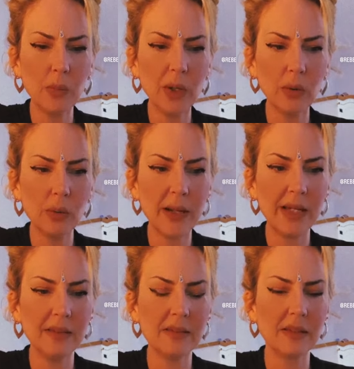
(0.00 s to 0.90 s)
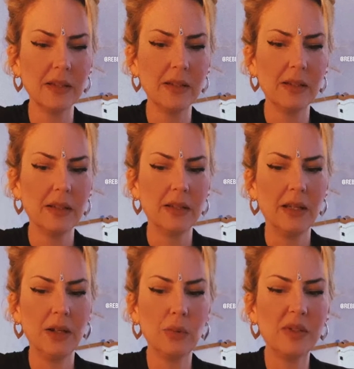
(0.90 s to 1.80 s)
and we always,
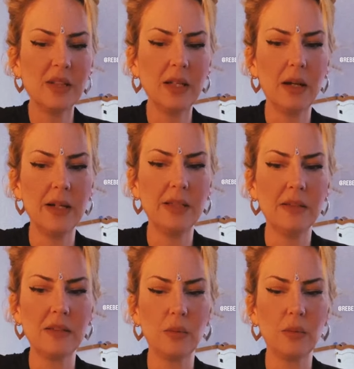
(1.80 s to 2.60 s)
it always aligns